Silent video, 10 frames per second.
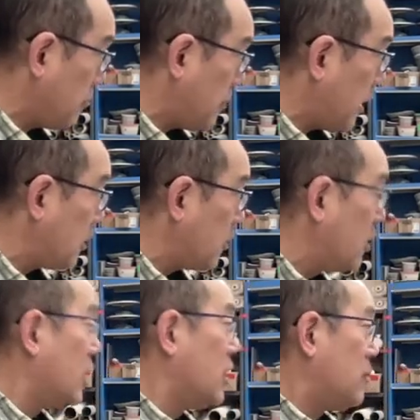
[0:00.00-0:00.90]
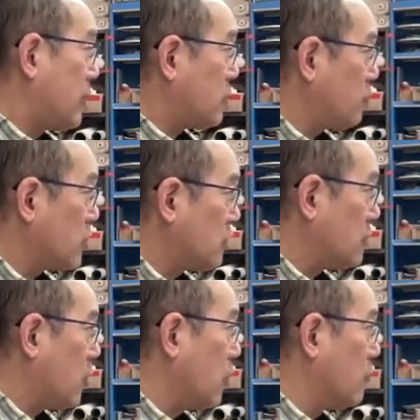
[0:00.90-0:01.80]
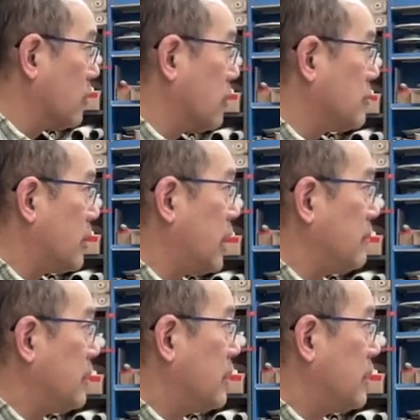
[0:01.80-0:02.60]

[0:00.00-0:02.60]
potter by switching over, right?